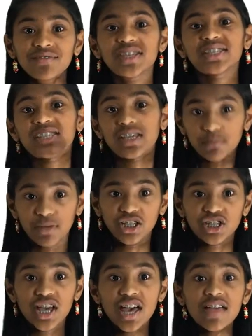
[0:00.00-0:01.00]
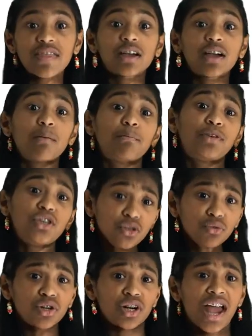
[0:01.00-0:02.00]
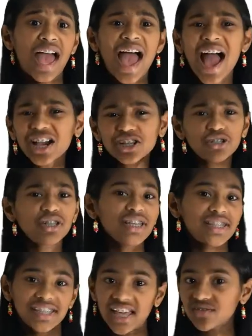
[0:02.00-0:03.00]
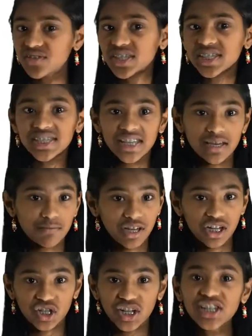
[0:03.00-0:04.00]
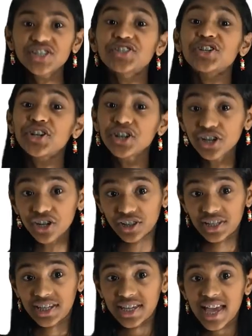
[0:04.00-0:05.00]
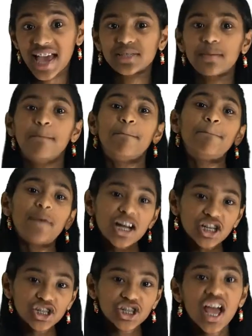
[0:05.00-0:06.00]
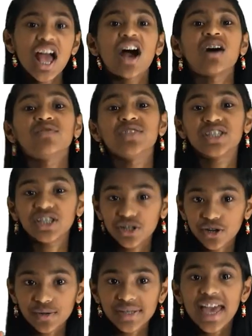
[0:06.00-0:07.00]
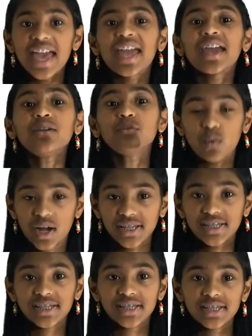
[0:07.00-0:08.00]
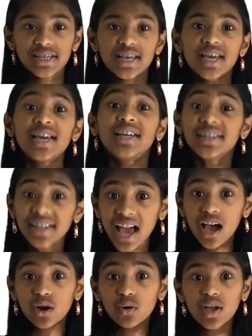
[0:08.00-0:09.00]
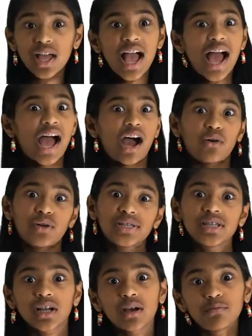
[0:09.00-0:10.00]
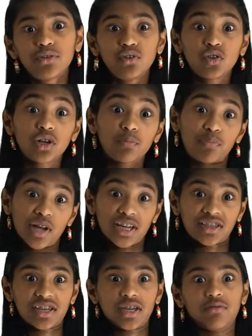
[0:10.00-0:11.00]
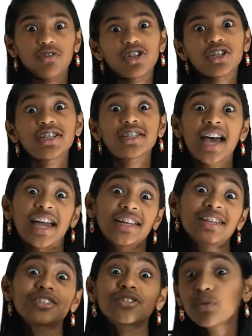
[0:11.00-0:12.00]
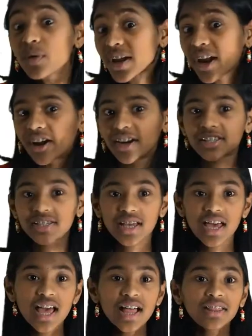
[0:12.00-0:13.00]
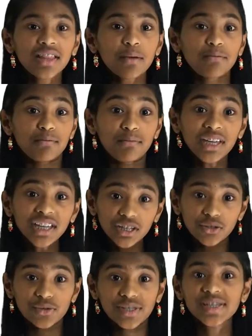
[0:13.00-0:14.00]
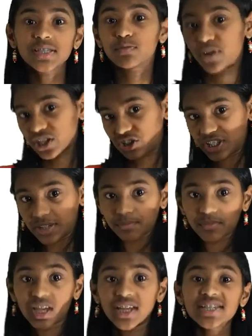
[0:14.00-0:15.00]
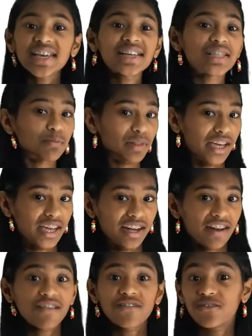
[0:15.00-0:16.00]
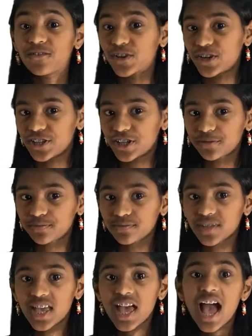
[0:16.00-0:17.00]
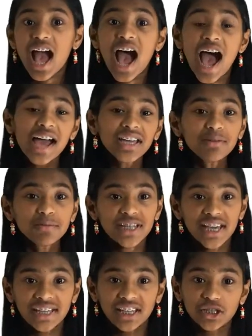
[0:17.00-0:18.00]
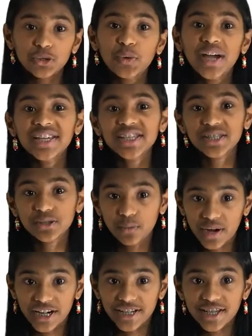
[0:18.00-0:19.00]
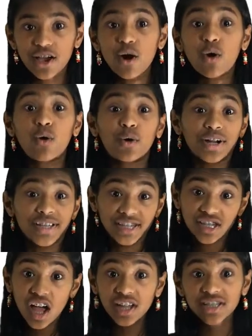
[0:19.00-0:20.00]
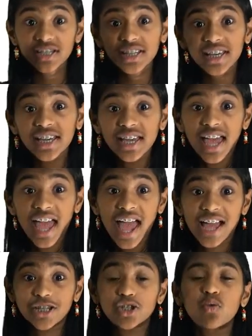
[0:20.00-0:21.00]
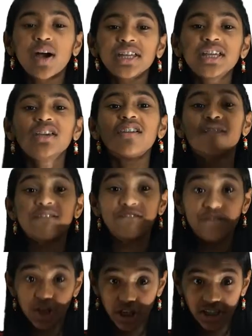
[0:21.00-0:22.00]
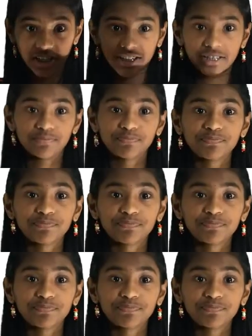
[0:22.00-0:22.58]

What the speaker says: this image, the computer actually saves this image internally as a bunch of zeros and ones. Now, how does the computer break the image into tiny squares? Let me use a spreadsheet to explain further. I am taking 20 squares horizontally and 20 vertically.